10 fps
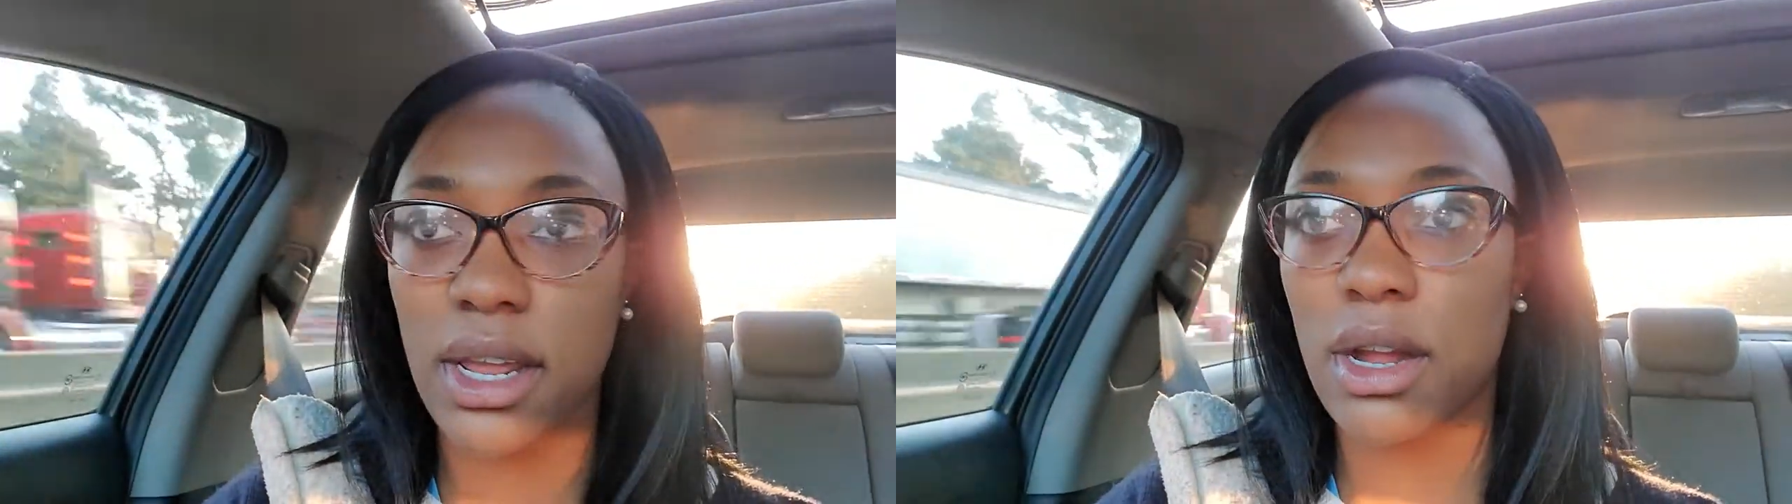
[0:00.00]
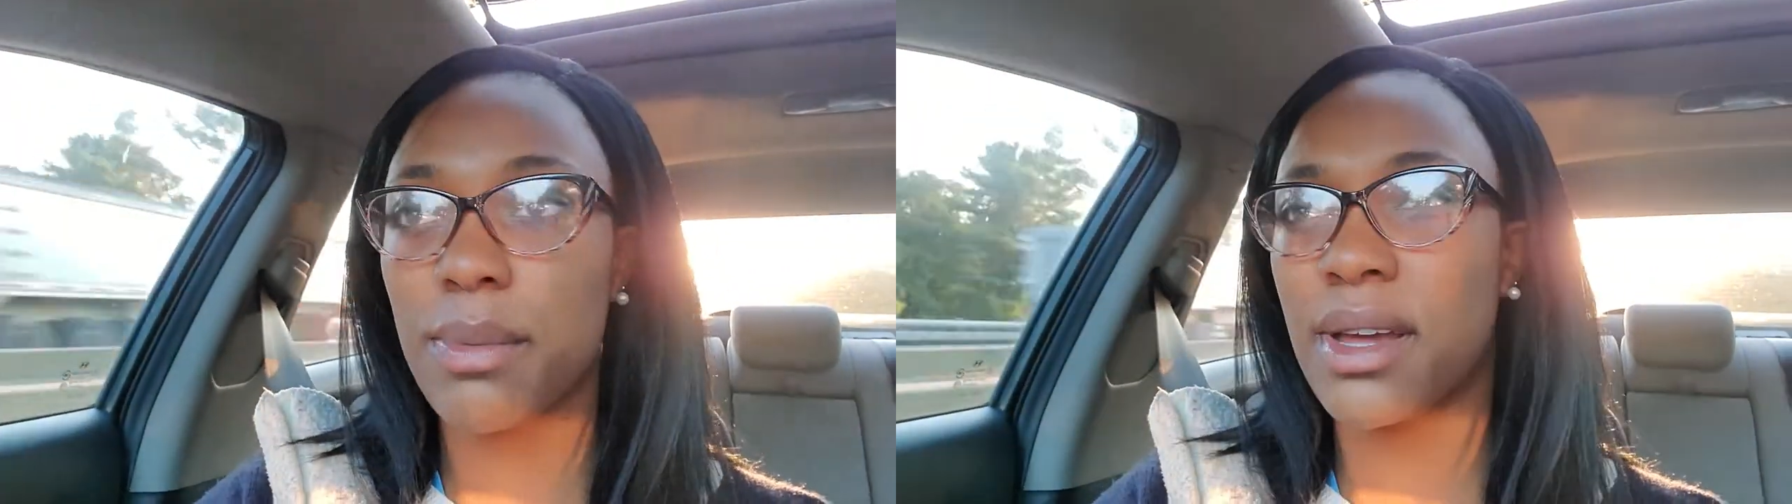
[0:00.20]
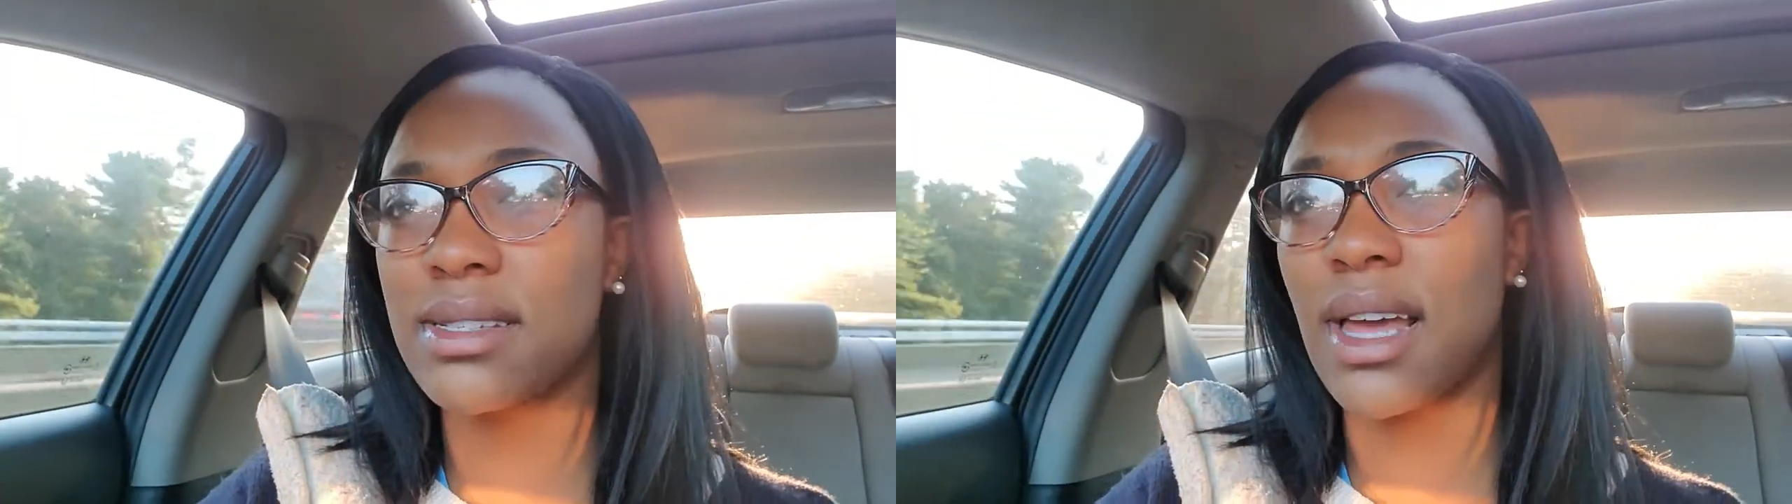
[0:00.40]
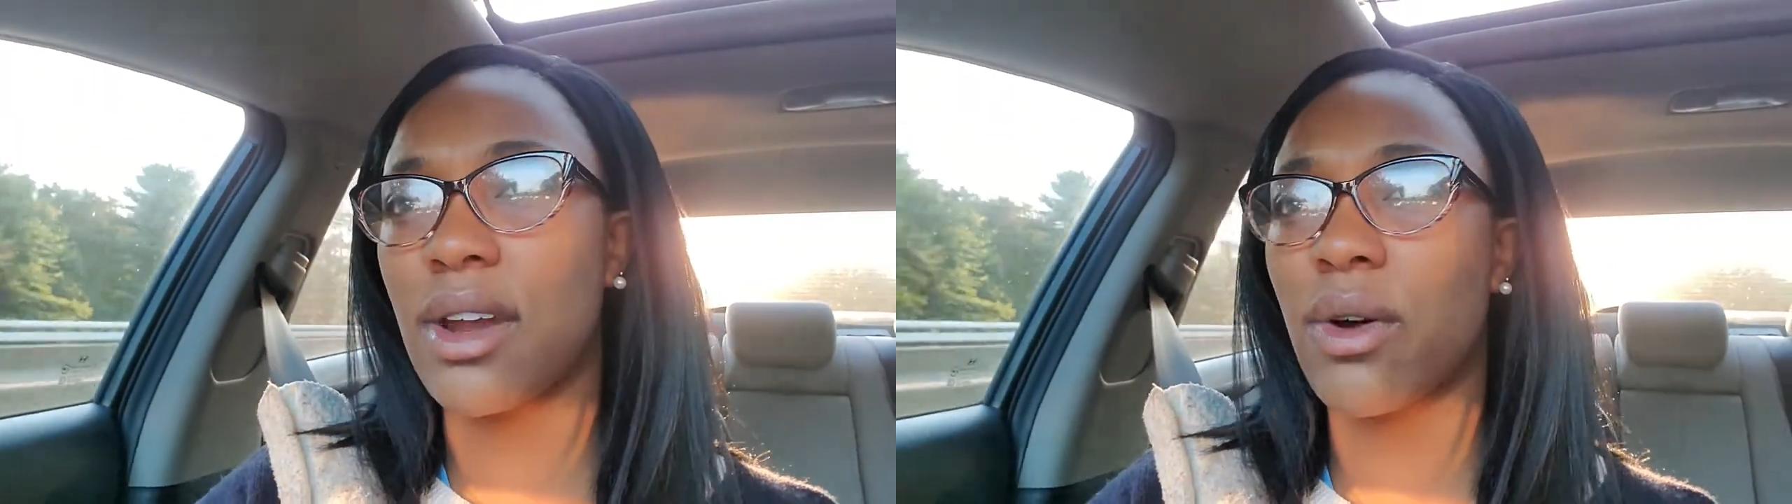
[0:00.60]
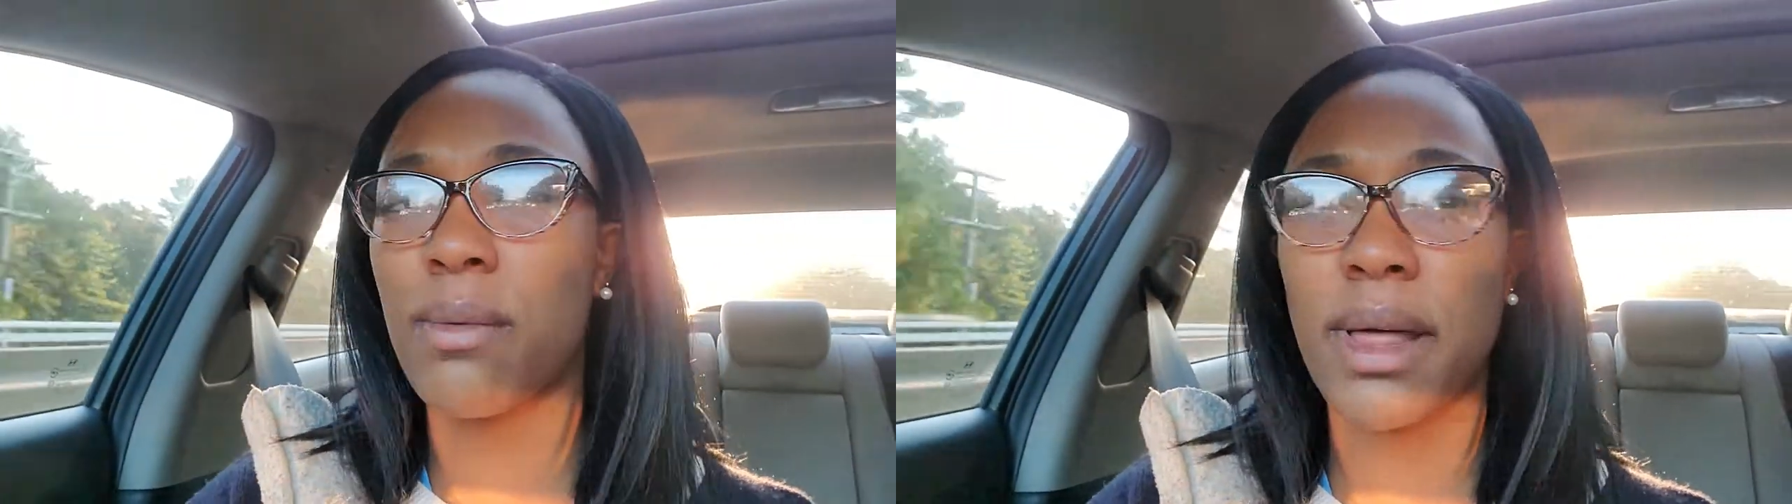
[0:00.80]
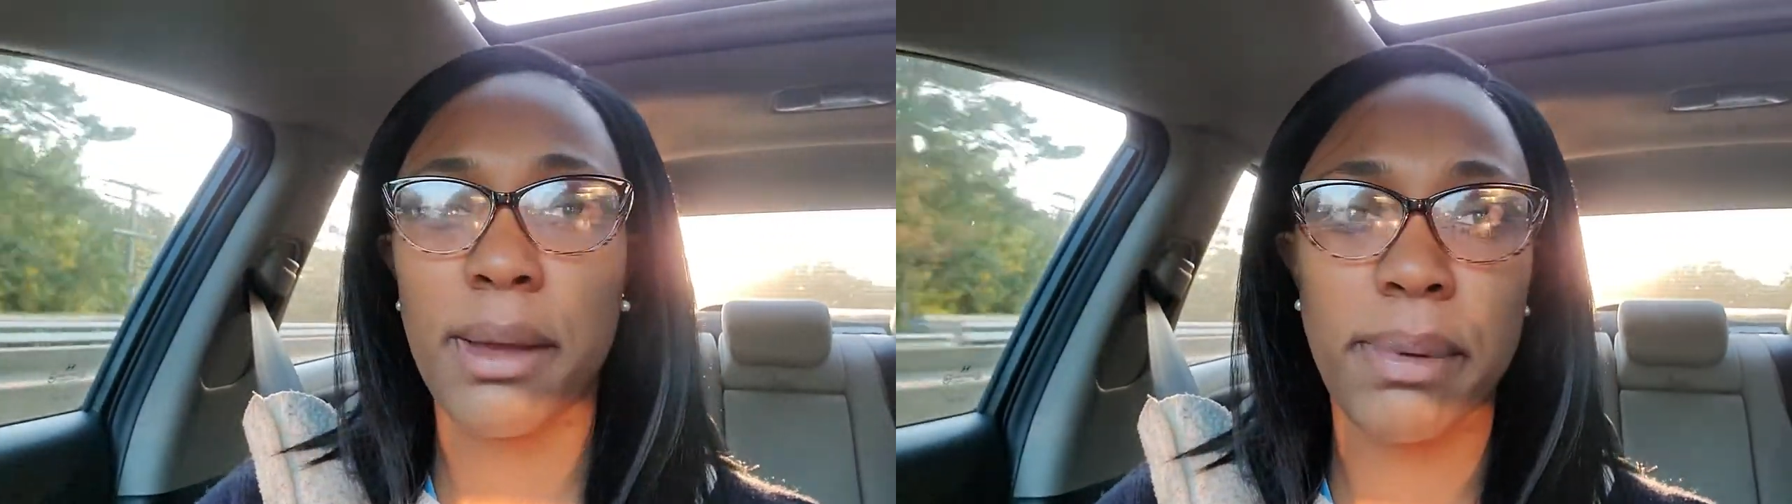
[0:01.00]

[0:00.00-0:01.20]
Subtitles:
here because I know, like,